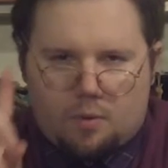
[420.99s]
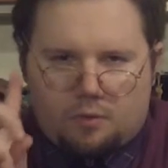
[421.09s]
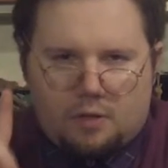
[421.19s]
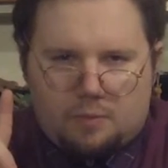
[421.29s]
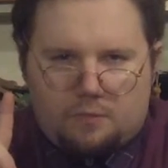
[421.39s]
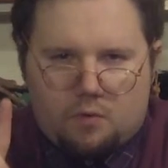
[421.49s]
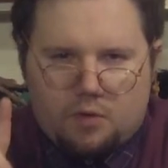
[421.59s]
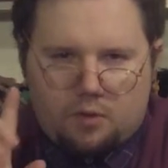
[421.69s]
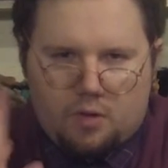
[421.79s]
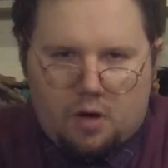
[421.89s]
thing before
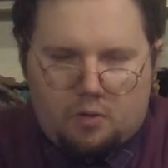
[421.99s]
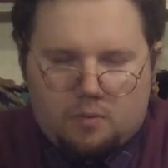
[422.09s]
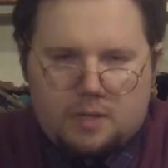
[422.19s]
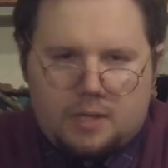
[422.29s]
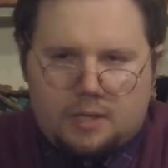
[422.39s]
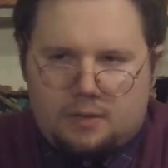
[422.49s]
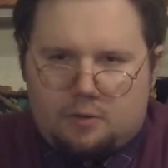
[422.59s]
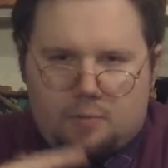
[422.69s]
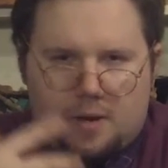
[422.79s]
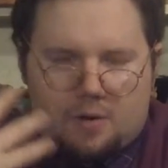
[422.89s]
you go.
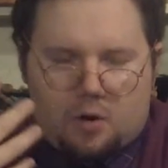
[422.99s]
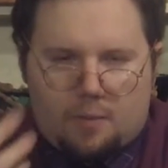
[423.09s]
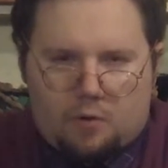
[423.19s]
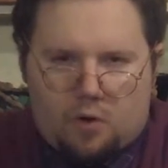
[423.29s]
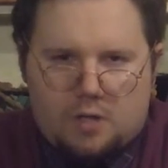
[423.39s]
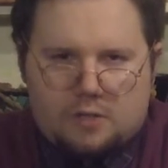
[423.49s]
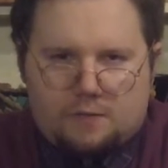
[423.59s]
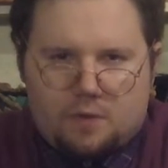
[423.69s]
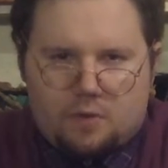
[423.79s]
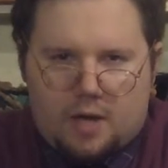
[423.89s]
You may come across a
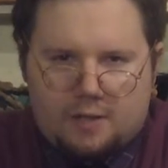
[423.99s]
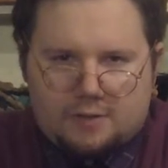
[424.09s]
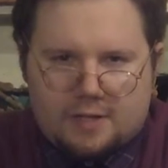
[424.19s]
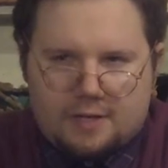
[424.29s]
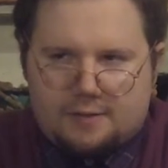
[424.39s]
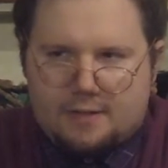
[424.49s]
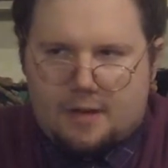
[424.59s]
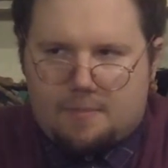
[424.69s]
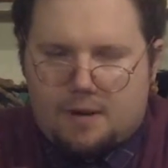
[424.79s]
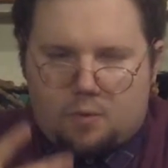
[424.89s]
few essays that
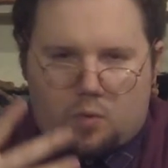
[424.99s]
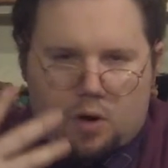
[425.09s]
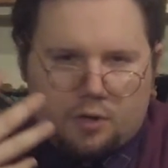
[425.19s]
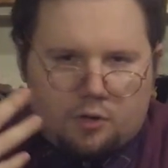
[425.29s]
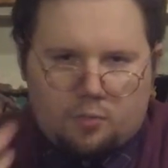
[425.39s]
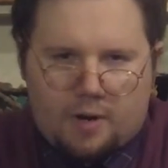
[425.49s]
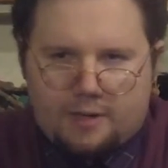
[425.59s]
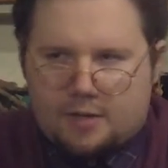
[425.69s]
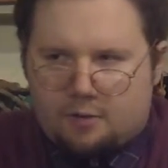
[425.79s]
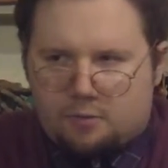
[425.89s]
might require you to write
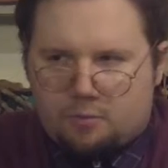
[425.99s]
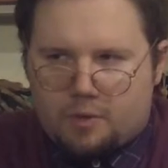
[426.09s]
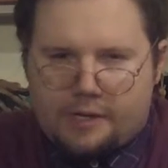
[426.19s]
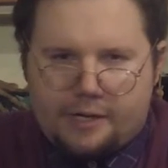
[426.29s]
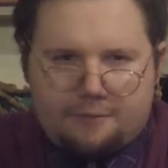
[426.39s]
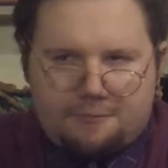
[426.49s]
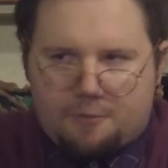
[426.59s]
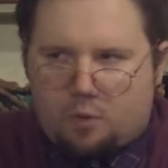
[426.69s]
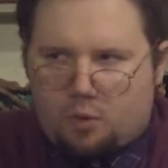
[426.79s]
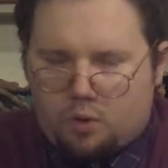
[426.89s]
down 3,
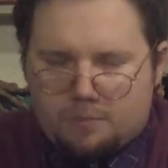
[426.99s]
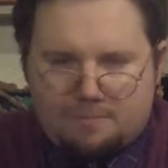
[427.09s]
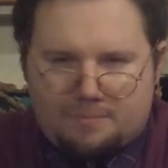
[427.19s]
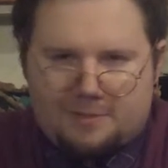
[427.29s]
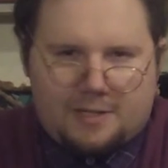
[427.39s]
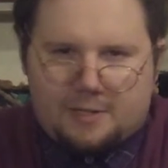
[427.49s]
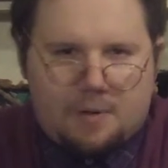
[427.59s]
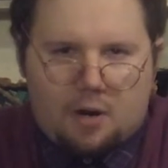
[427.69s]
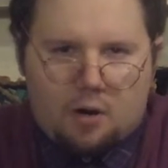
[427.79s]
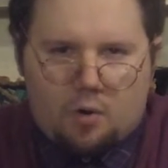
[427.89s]
4, or 6
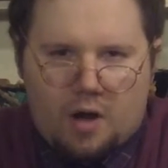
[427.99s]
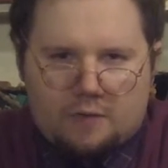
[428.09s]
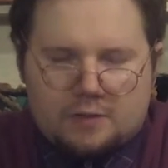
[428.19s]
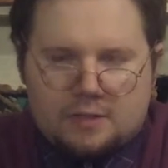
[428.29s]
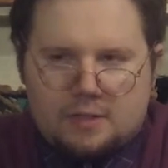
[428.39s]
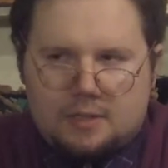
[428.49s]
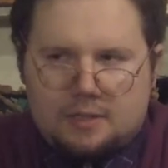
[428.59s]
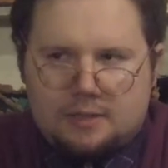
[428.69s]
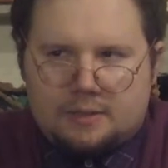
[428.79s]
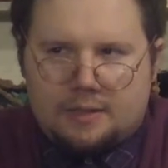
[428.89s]
paragraphs.
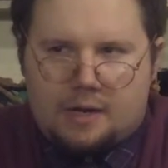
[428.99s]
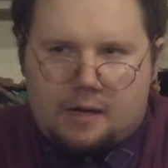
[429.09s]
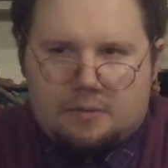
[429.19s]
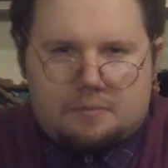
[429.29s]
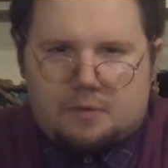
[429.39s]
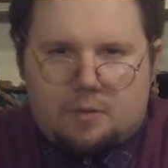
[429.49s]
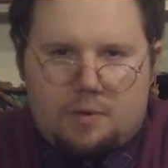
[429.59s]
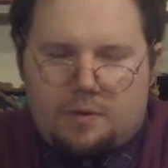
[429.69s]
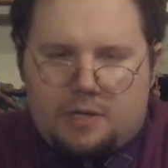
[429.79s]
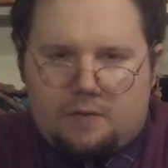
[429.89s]
And there may
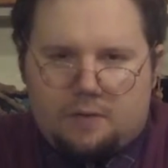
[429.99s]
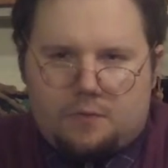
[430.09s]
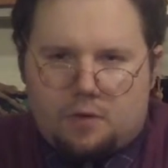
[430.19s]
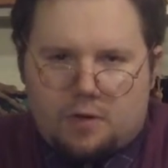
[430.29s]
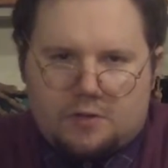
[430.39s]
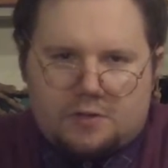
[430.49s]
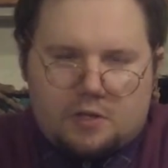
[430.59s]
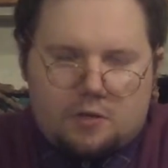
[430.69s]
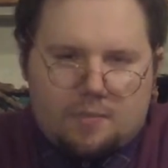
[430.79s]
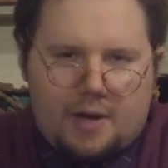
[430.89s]
be even a few essays that
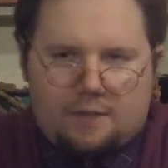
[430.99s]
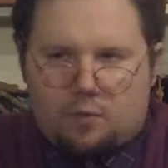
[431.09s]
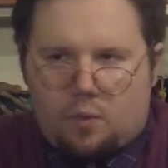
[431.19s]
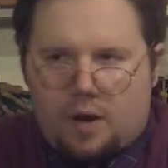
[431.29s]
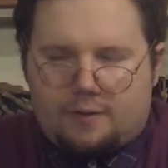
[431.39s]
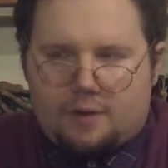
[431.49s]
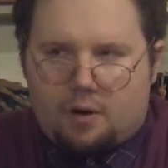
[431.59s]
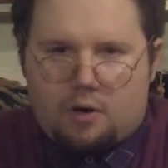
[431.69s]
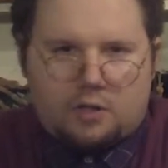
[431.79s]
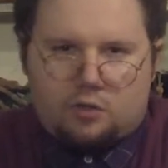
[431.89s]
you might have to write that
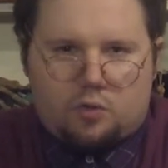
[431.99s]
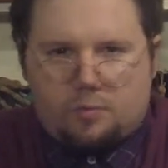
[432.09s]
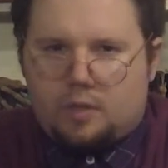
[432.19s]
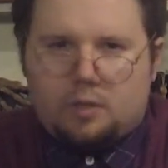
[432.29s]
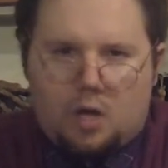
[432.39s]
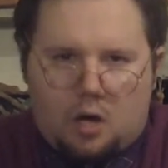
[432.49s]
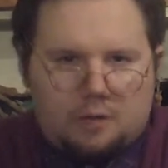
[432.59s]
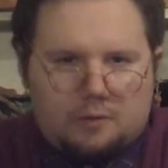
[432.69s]
are extremely long.